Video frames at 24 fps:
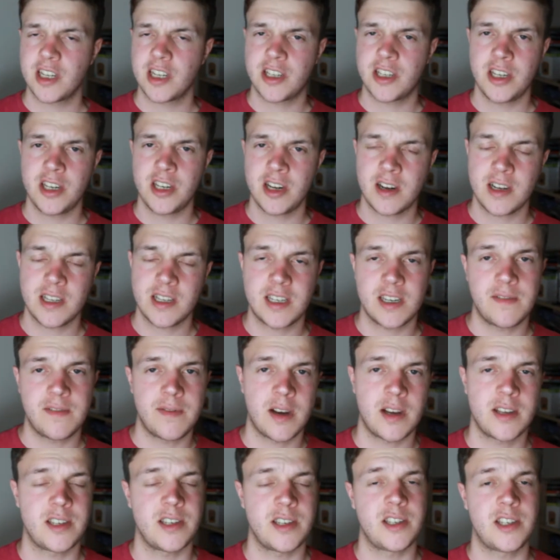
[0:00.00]
United
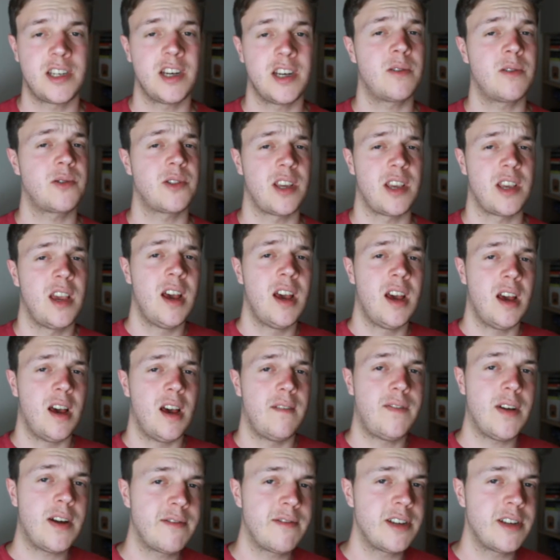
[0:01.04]
versus Chelsea. A
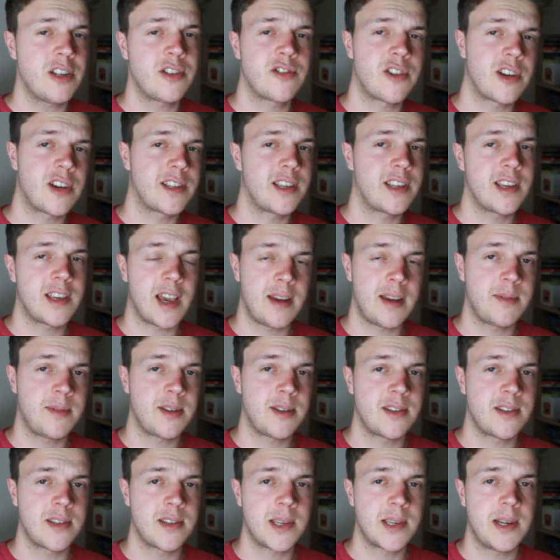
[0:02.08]
very interesting game this
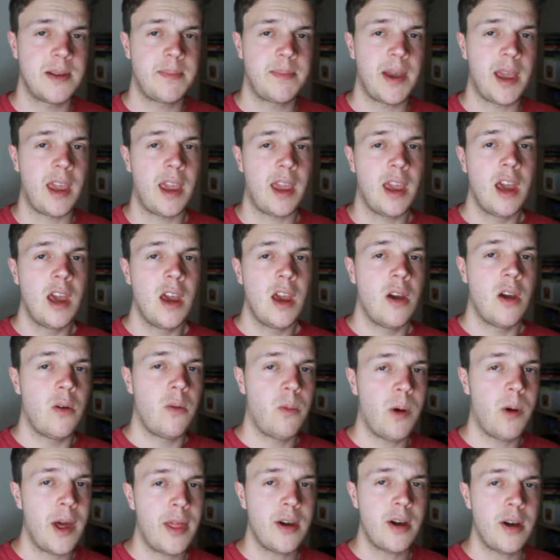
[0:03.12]
is going to be.
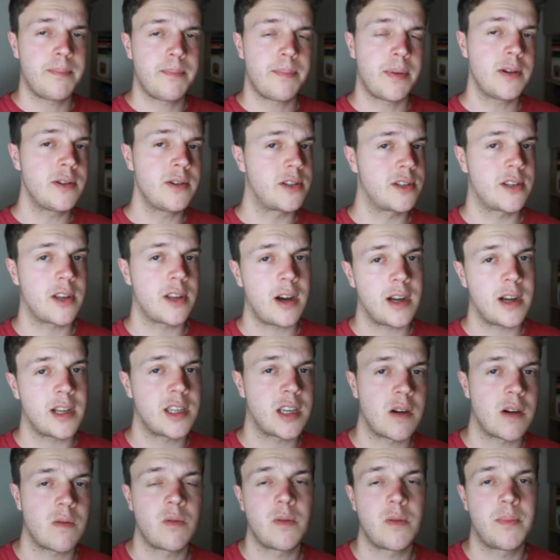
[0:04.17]
Whether both sides
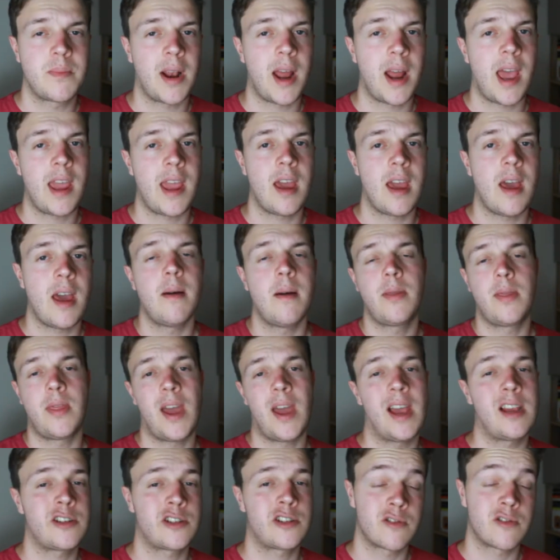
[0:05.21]
will play
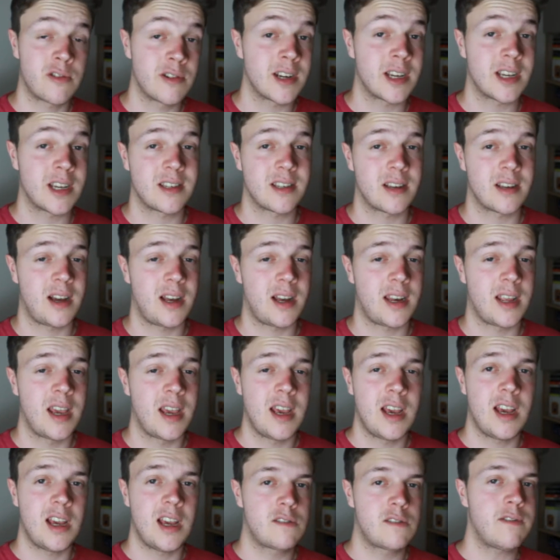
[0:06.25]
their strongest side,
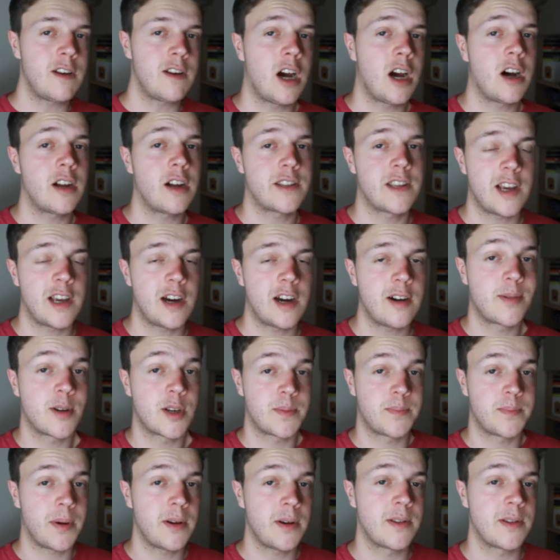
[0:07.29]
it's really hard to tell because
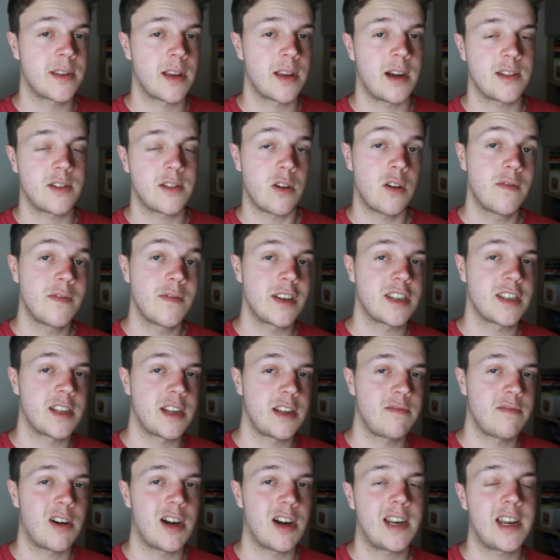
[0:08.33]
both sides obviously
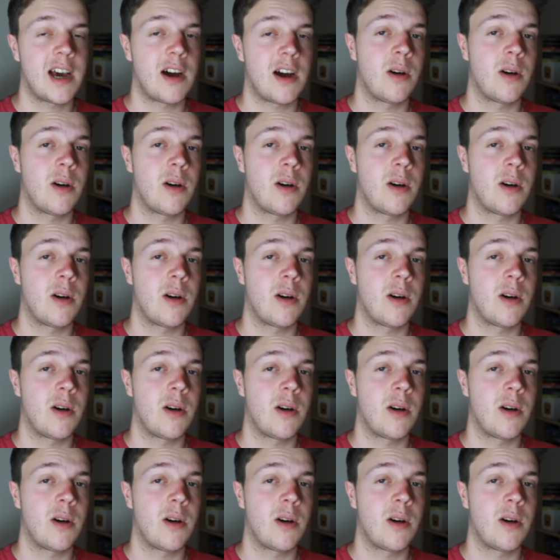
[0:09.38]
right now